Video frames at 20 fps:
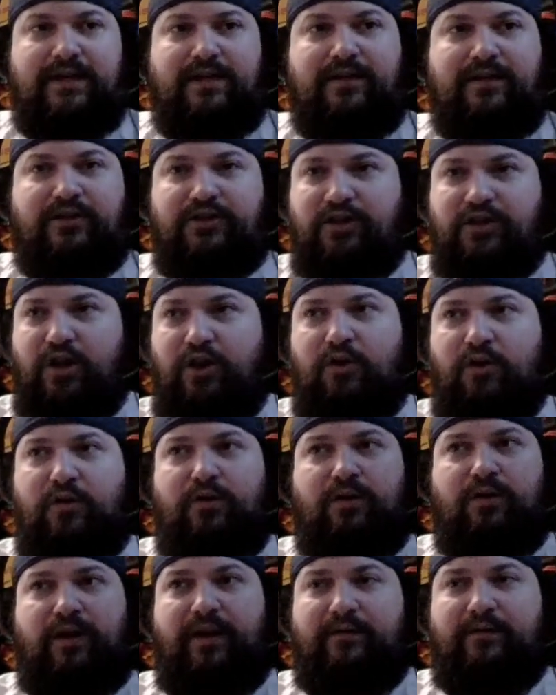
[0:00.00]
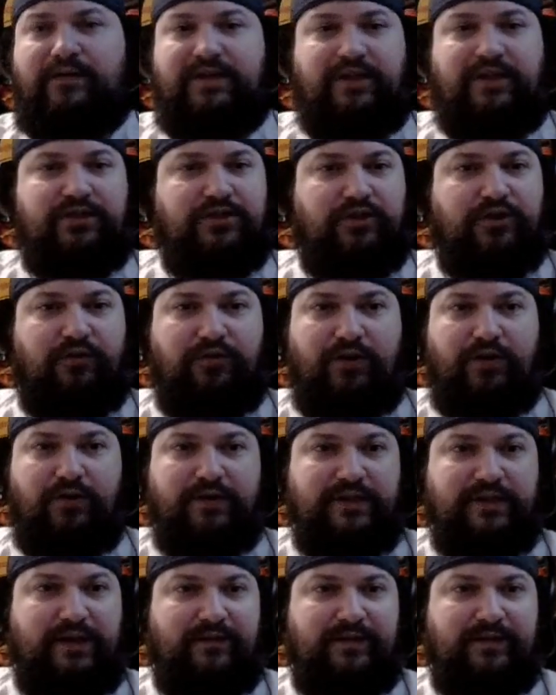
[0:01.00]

the show. I haven't seen show notes.